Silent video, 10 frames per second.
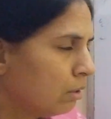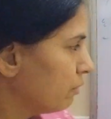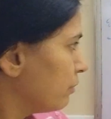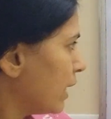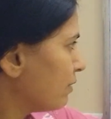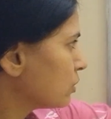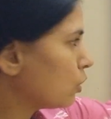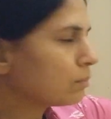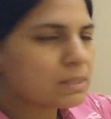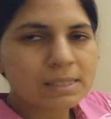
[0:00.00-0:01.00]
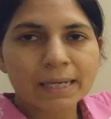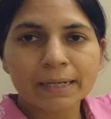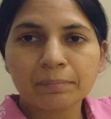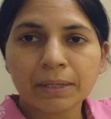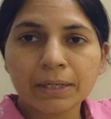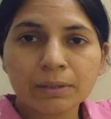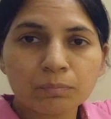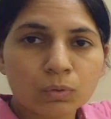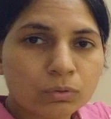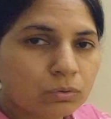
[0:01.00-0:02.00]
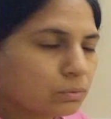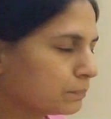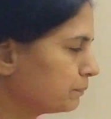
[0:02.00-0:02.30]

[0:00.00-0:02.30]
We have a common side BD in both.